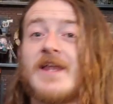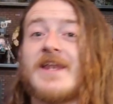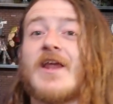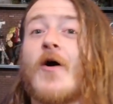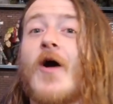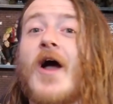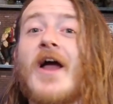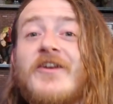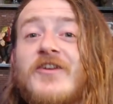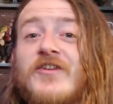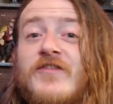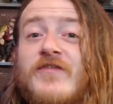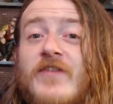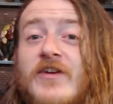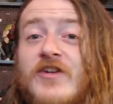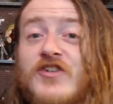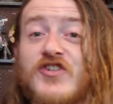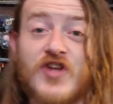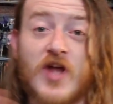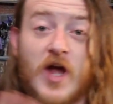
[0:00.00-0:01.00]
Now, I just
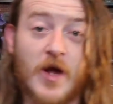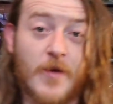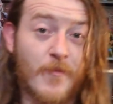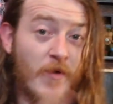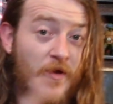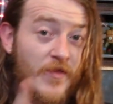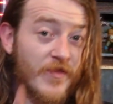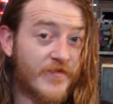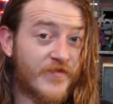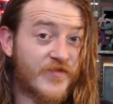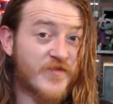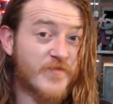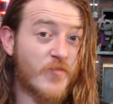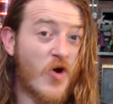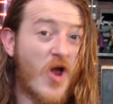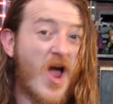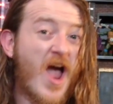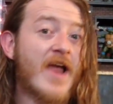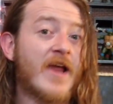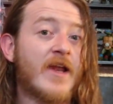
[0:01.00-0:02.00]
finished a month of
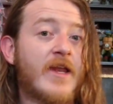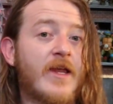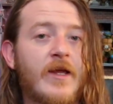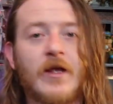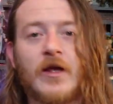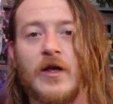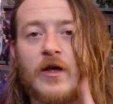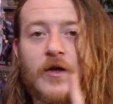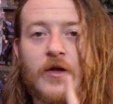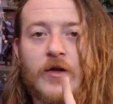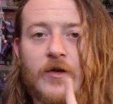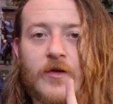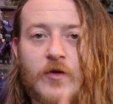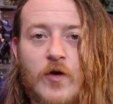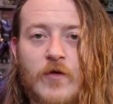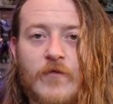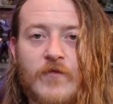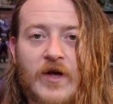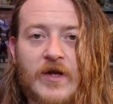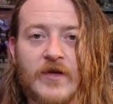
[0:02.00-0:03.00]
sobriety.
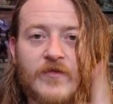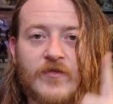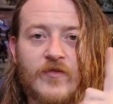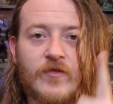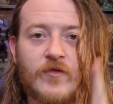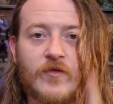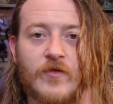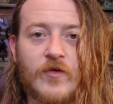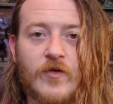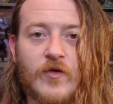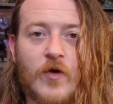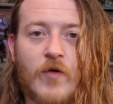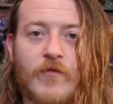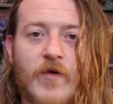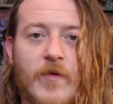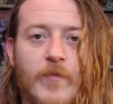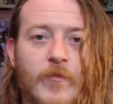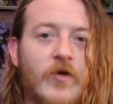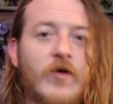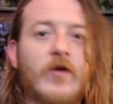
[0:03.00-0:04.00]
No vice,
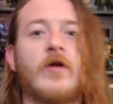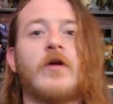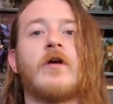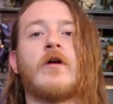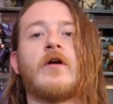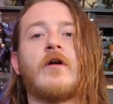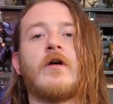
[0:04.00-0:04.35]
November.